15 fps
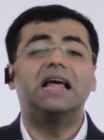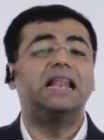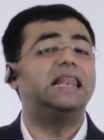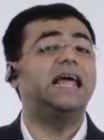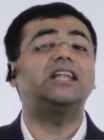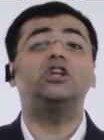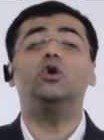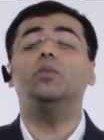
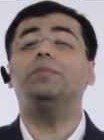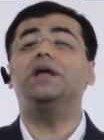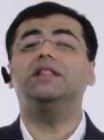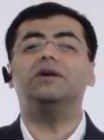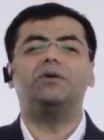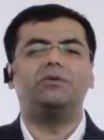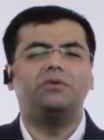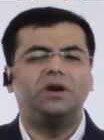Let you be
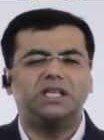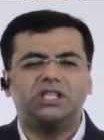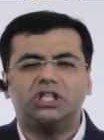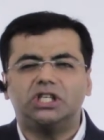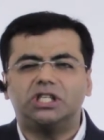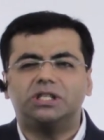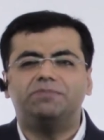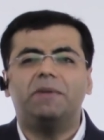the
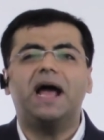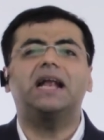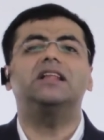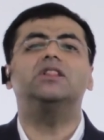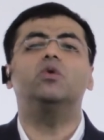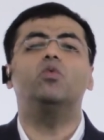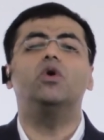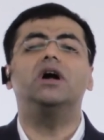richest man
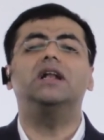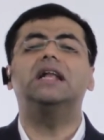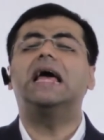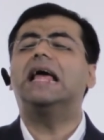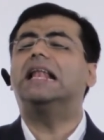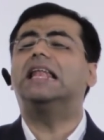in the world,